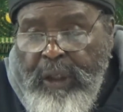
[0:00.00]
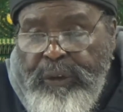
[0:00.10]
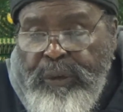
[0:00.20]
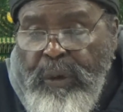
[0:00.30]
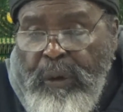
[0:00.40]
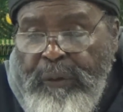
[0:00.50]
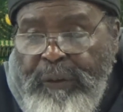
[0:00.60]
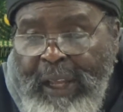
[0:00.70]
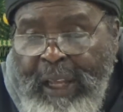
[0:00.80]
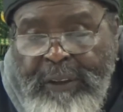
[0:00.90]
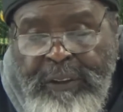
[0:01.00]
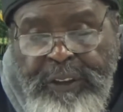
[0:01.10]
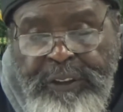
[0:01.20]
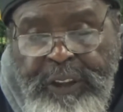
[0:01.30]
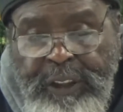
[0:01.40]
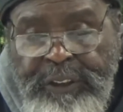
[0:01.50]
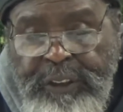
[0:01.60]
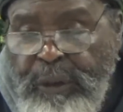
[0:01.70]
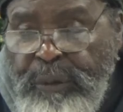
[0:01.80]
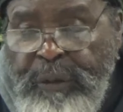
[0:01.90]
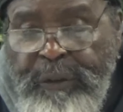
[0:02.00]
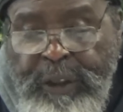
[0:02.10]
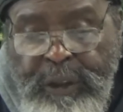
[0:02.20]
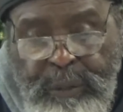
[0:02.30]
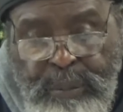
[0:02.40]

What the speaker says: 205 in a section on revealed